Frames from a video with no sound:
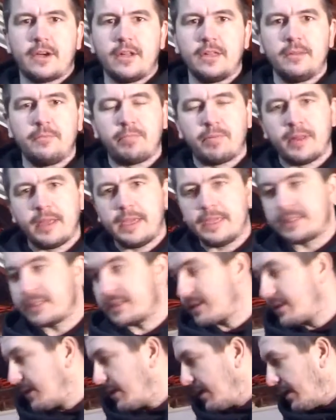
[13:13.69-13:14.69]
all in
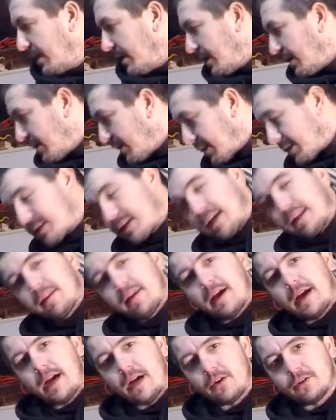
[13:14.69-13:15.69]
place, let's get
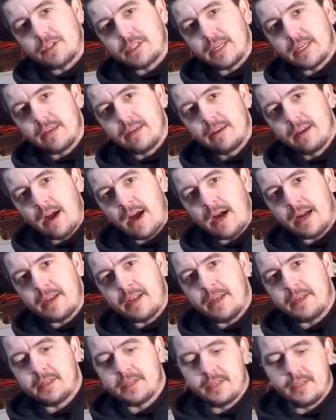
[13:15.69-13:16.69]
the housing on
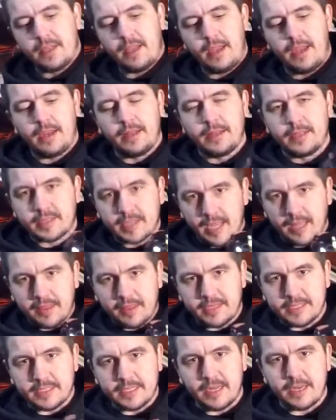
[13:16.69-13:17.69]
it, and let's get
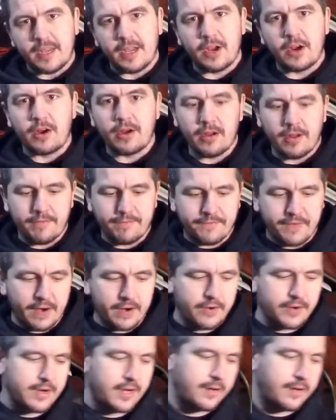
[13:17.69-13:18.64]
this in here and fire it